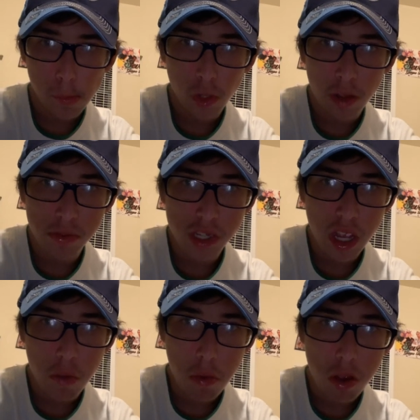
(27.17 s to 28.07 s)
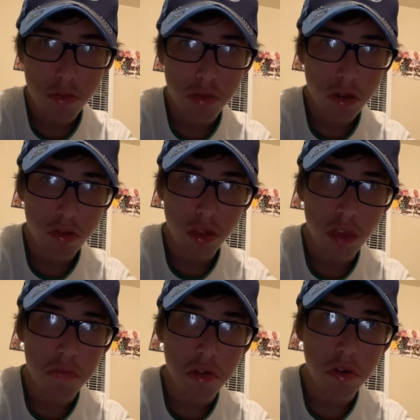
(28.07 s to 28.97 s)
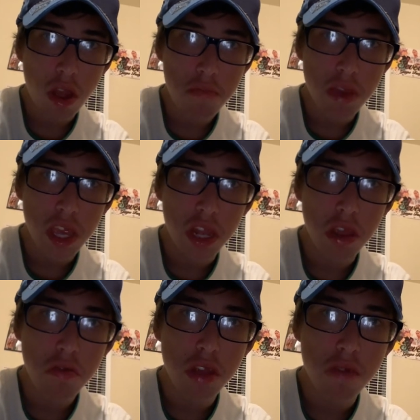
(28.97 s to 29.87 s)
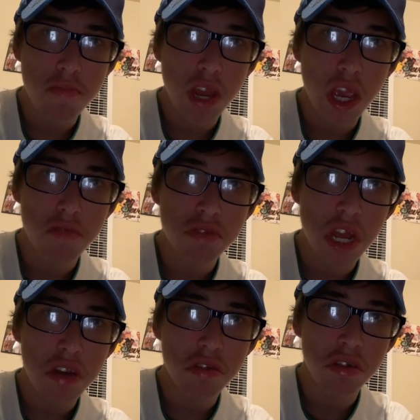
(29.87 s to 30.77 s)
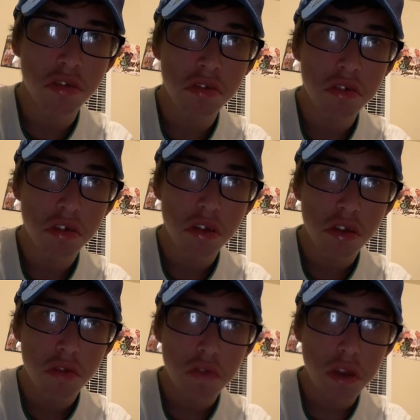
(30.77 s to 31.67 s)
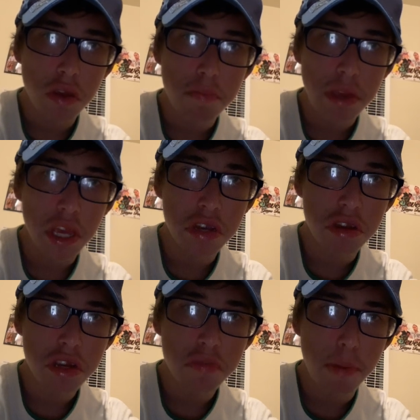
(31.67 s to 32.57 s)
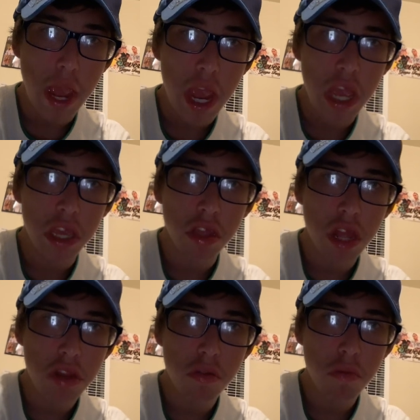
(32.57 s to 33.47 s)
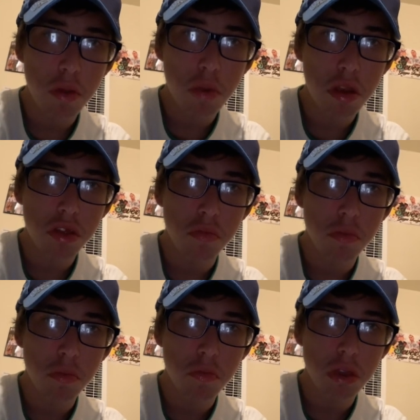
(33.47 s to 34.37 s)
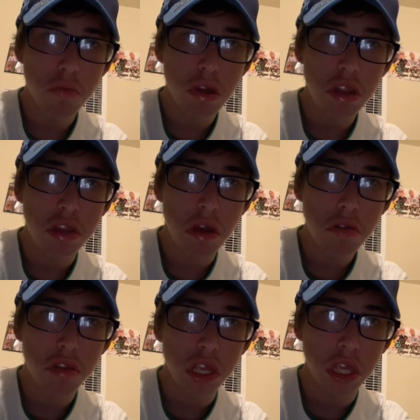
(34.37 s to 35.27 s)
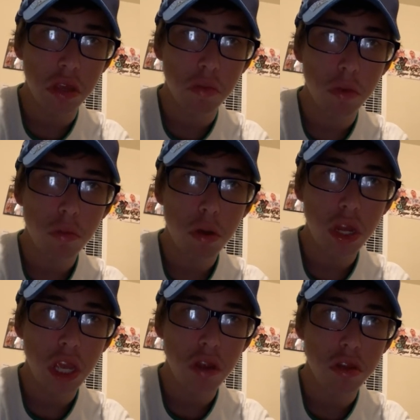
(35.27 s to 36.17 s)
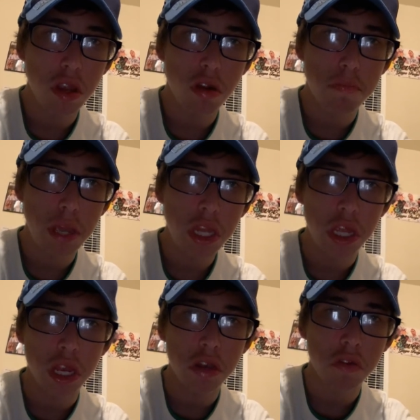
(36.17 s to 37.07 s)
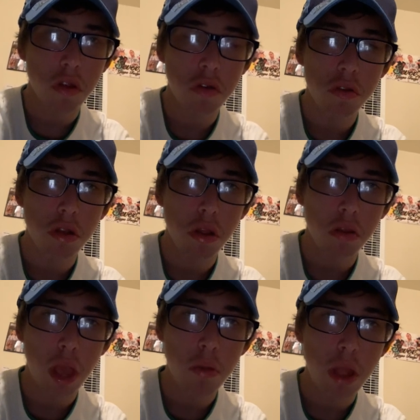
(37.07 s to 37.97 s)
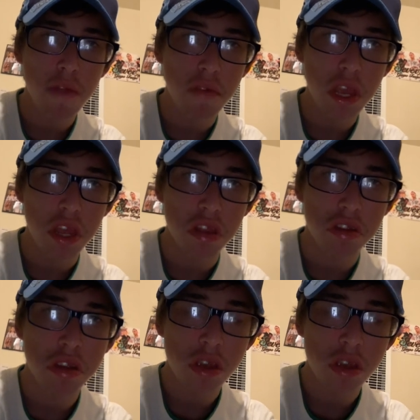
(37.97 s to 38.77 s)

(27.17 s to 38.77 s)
And was like, well, you're, if you're not making YouTube videos, then then you're being a douchebag. Then we want we want to talk to you. We want to hear your opinions on on how life is.